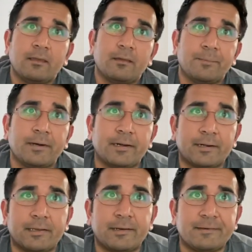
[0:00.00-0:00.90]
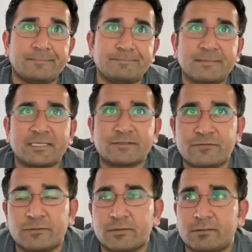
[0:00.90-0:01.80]
but that's
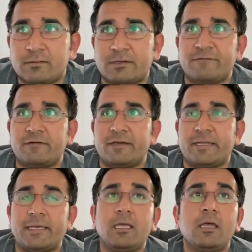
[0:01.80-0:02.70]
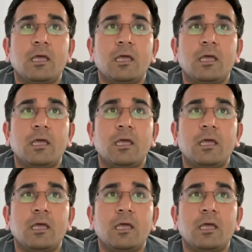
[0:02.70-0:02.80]
for a different day.